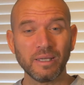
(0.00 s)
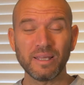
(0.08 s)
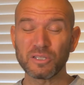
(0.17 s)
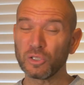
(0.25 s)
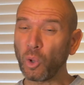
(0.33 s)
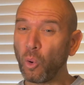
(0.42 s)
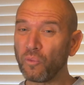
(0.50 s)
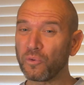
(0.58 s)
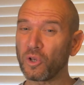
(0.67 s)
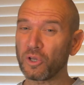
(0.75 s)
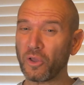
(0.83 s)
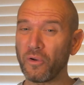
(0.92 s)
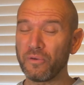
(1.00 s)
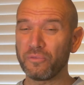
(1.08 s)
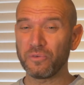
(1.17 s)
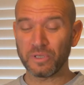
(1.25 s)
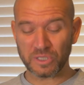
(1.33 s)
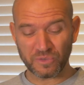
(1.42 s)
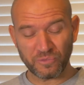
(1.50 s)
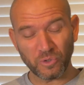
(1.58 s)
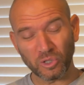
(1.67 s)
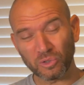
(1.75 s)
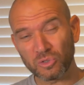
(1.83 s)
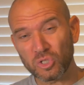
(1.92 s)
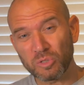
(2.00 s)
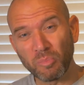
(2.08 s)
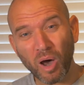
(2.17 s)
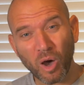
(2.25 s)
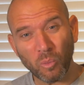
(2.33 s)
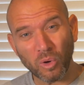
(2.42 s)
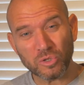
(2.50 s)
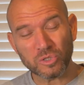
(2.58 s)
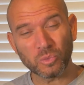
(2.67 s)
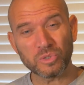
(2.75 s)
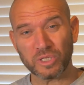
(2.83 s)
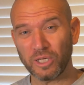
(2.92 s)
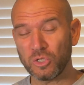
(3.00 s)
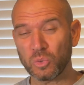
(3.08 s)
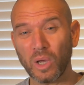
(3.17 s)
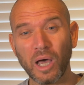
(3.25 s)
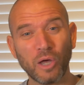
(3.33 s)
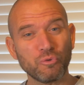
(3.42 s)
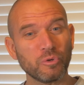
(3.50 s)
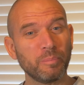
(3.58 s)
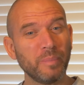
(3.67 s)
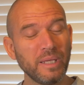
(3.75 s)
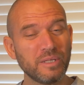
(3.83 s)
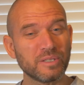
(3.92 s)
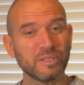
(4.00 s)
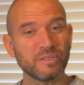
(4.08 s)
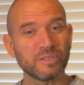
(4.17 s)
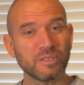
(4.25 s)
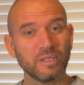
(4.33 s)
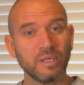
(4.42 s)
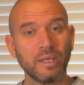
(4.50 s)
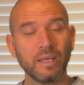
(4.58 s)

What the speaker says: There's an awful lot going for this full-on smartwatch that would take you to 100 meters.